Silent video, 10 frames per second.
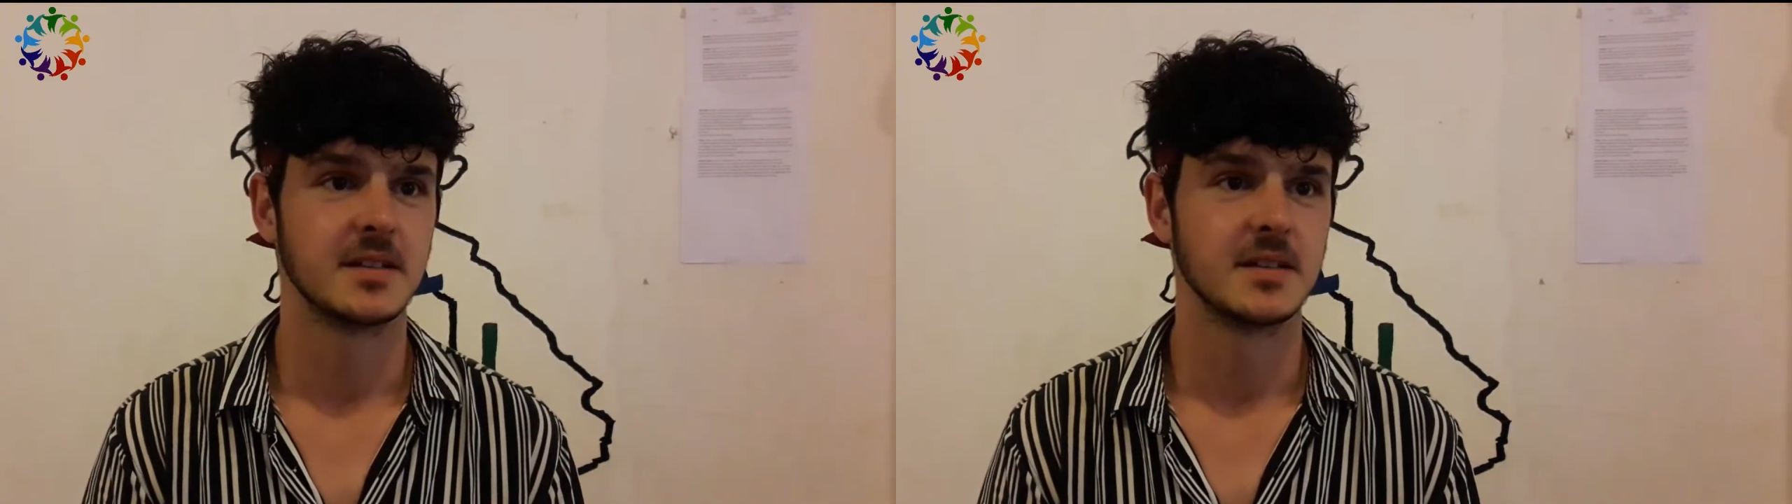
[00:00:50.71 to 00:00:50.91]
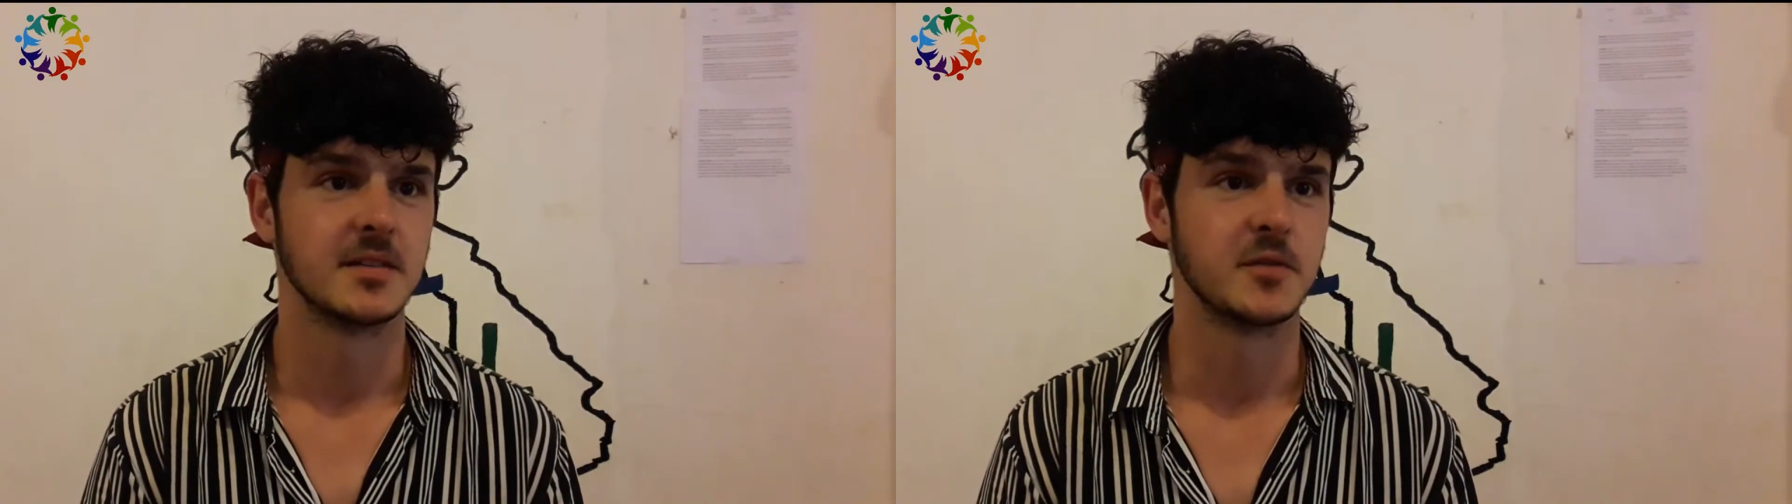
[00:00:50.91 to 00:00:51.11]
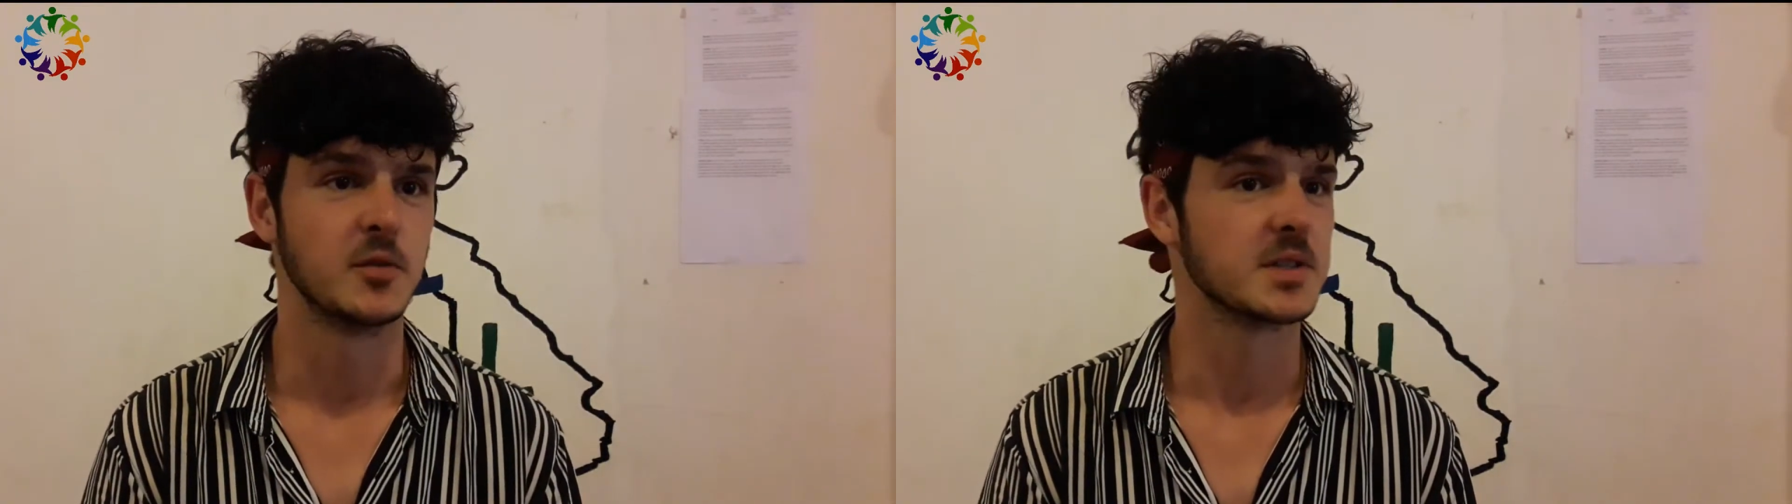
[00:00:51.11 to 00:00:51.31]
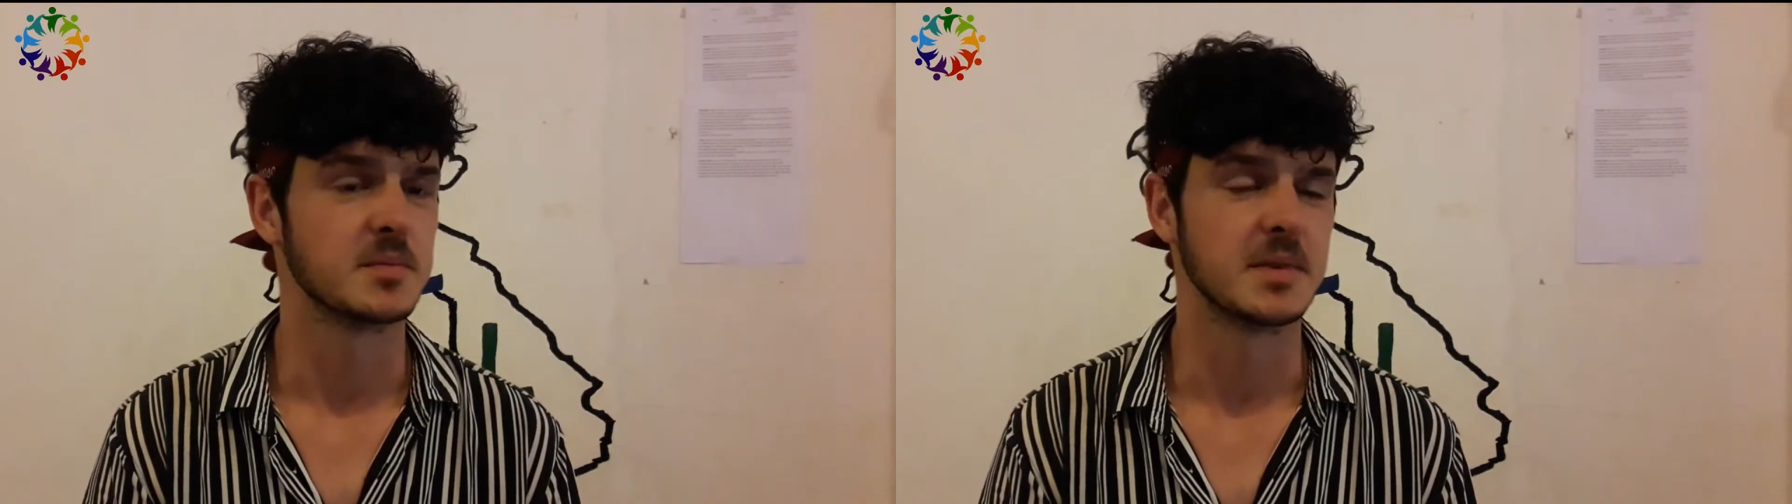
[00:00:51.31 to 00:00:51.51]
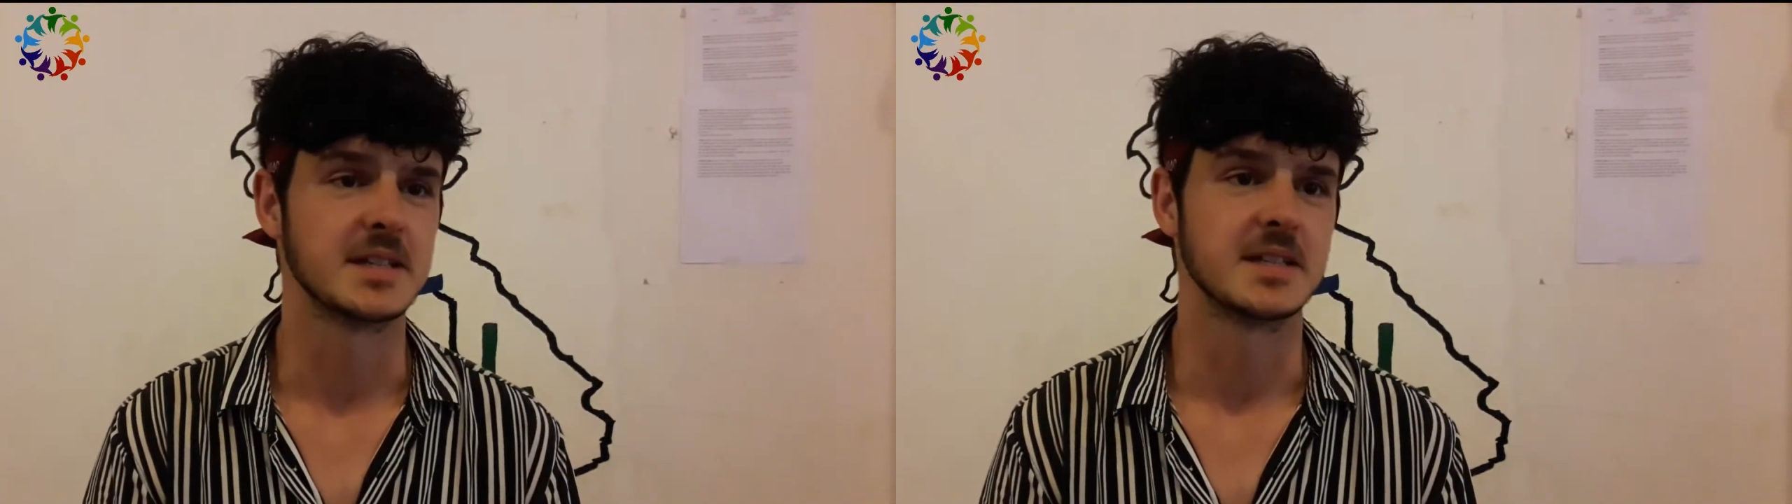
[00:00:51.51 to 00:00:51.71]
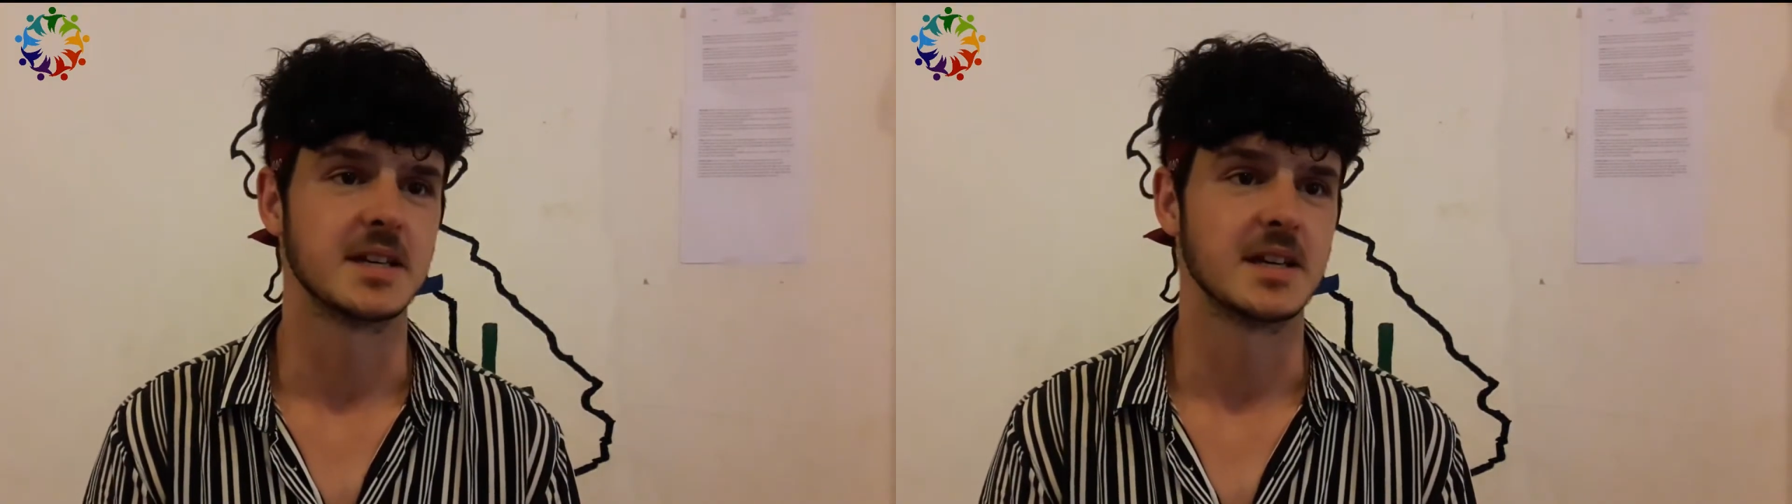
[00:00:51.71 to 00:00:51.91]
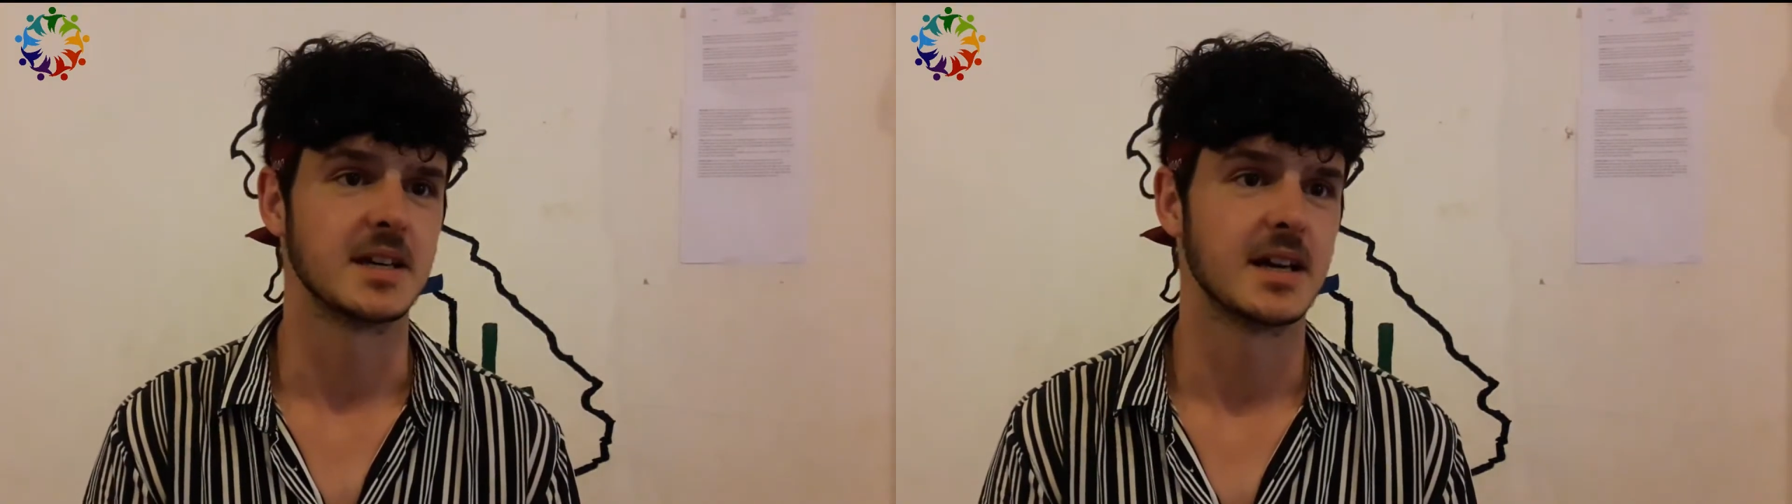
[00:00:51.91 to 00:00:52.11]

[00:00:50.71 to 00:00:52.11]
The food was amazing,